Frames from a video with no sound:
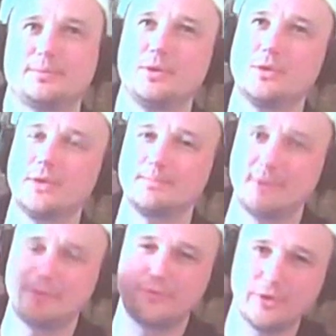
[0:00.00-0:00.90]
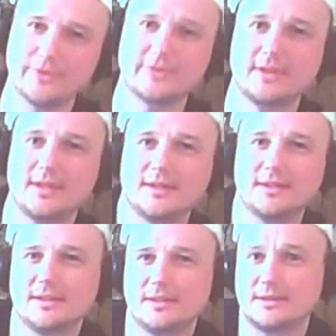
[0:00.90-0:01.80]
programmed my first uh,
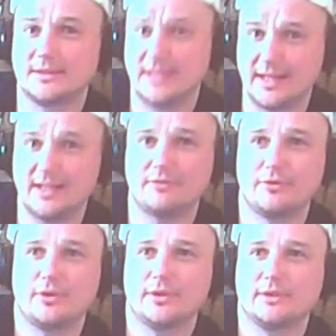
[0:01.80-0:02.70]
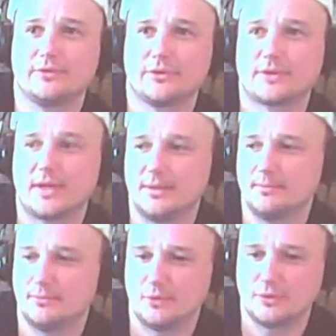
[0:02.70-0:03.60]
uh, DLL for, for
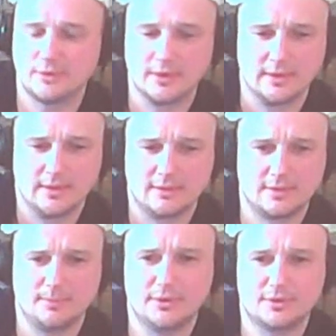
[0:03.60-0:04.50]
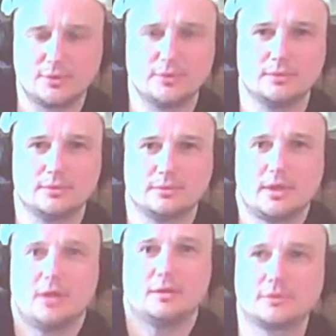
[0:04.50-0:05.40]
Skyrim was simply to
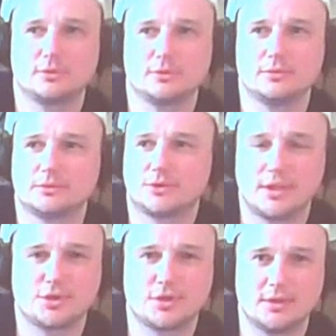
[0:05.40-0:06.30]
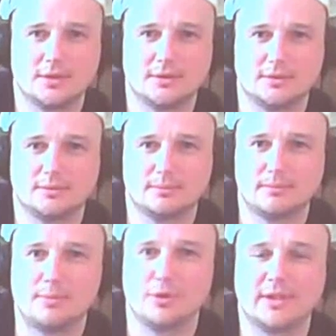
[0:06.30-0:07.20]
yeah to change the
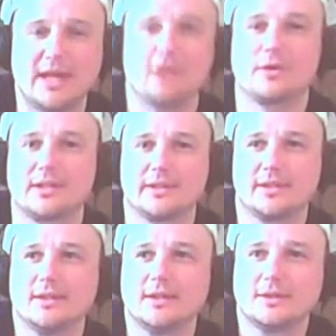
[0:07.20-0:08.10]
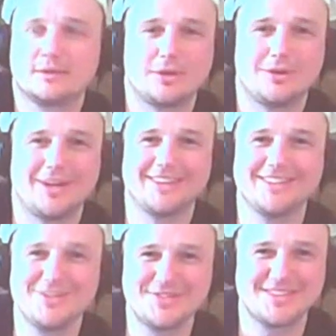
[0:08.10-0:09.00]
memory directly. So I
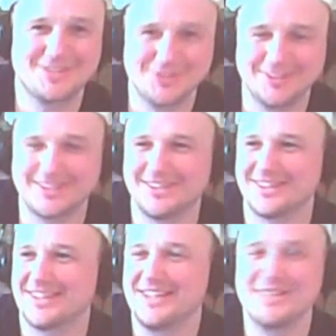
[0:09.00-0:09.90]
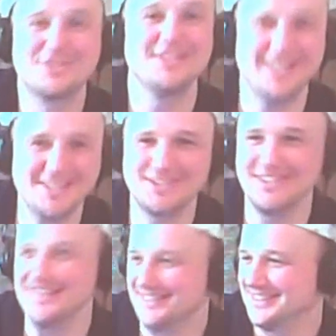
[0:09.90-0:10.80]
used a tool called cheat
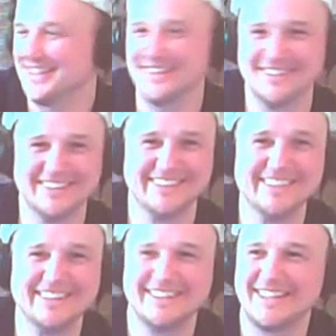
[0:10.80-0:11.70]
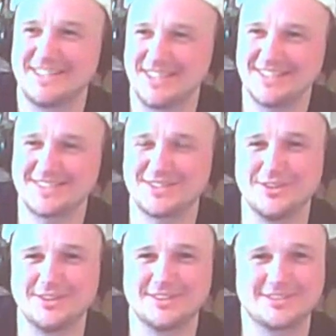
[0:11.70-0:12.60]
engine. Uh, it cheated
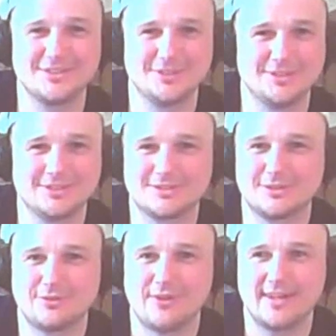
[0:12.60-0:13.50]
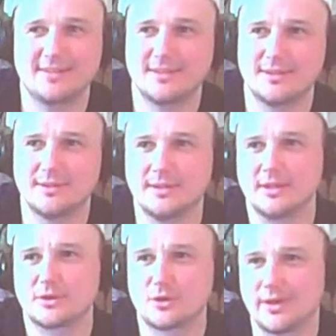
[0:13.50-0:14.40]
to to to find the
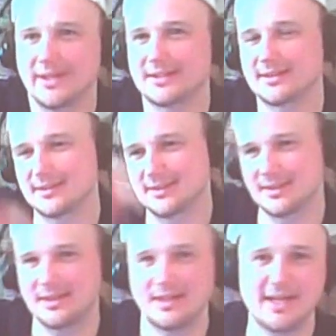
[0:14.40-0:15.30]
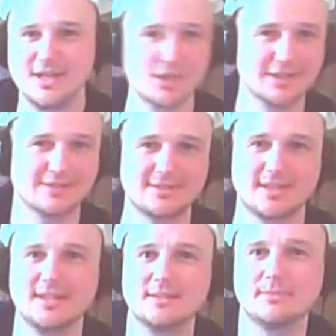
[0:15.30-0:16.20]
correct angels
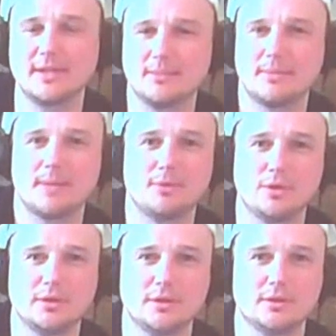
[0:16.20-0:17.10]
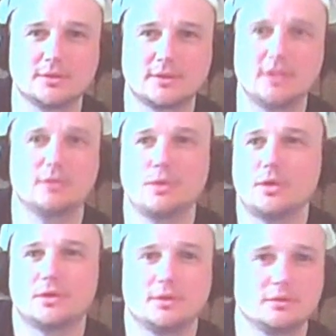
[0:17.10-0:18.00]
in in memory, and then it
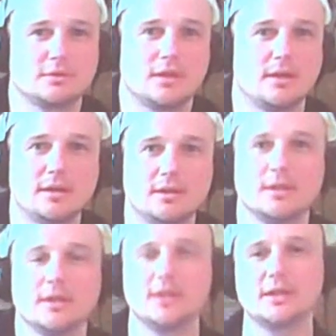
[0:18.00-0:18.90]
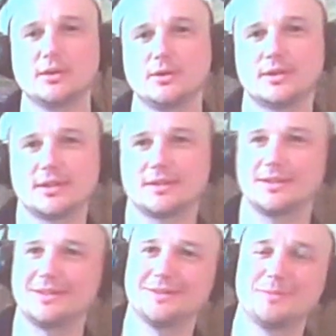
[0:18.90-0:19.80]
worked. And then I included that
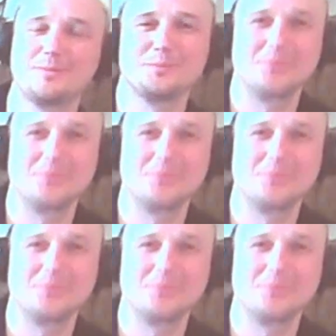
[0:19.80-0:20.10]
in